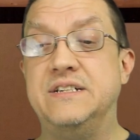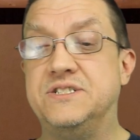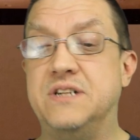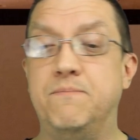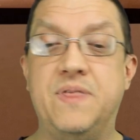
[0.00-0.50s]
it's
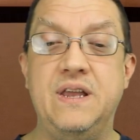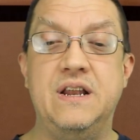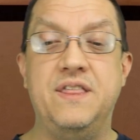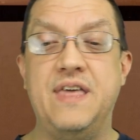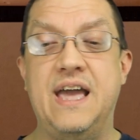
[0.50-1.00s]

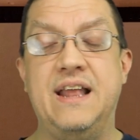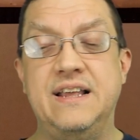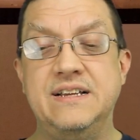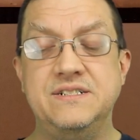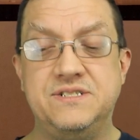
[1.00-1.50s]
something that
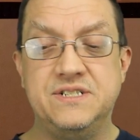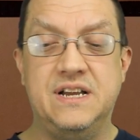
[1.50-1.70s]
is